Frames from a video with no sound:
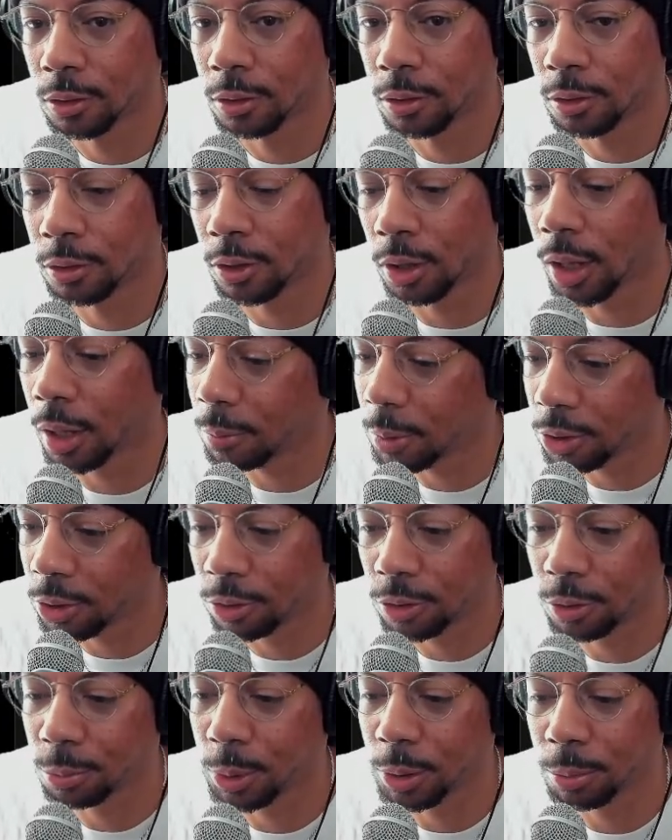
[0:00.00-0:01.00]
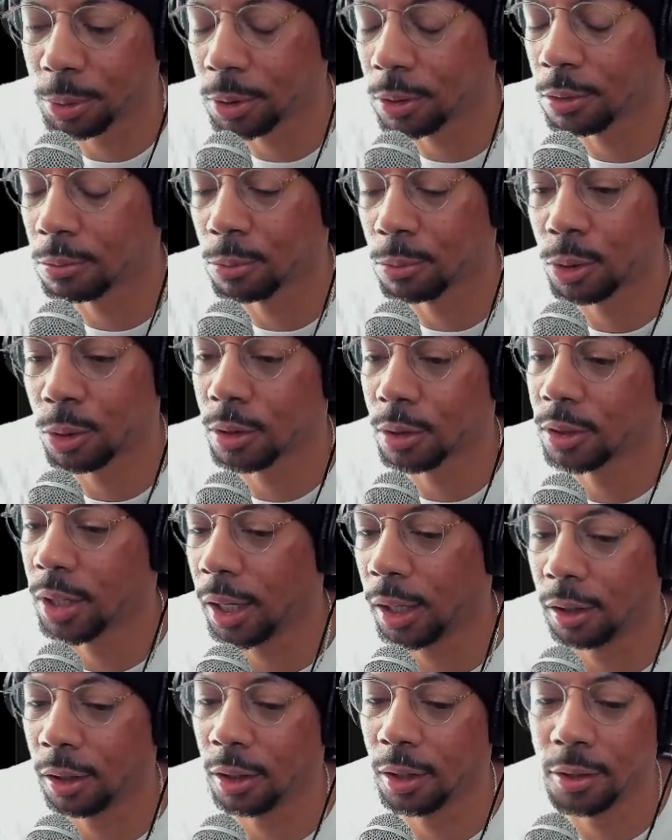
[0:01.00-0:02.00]
So that means you'll be putting more
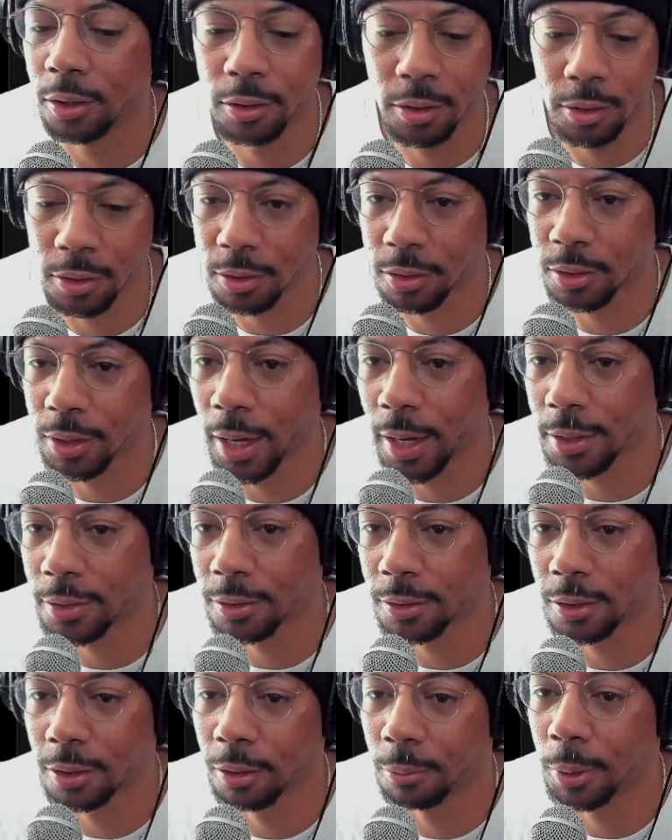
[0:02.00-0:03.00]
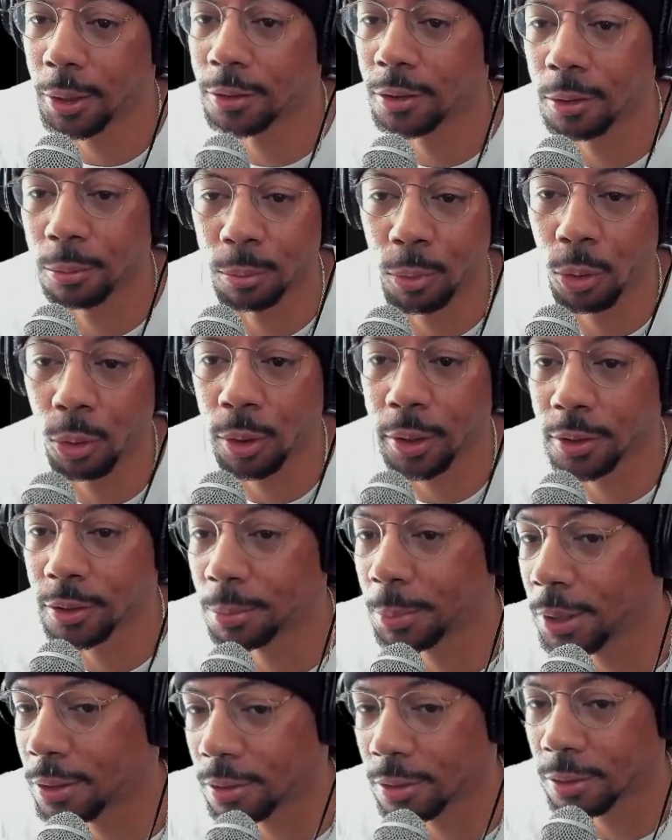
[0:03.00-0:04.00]
data into the stats and it makes it more
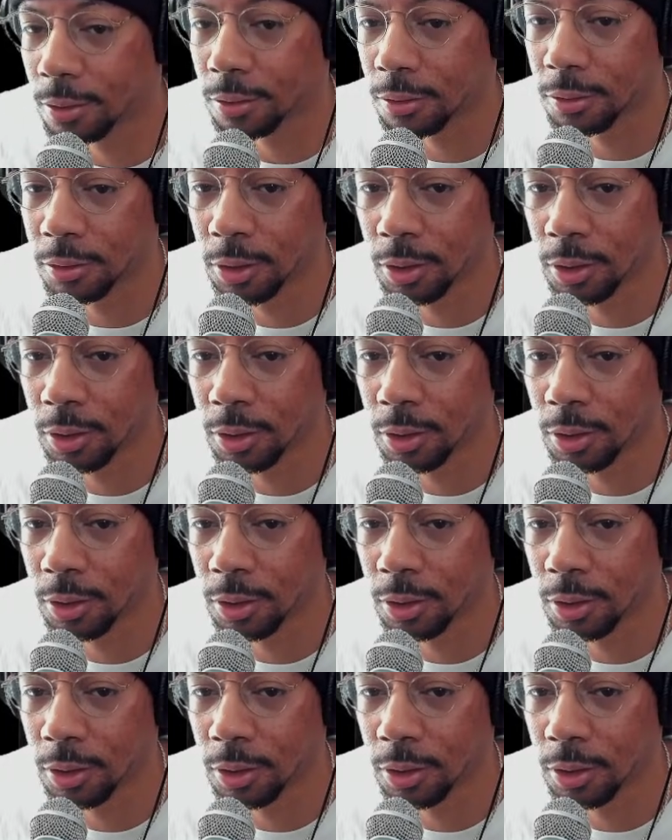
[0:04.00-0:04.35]
expensive.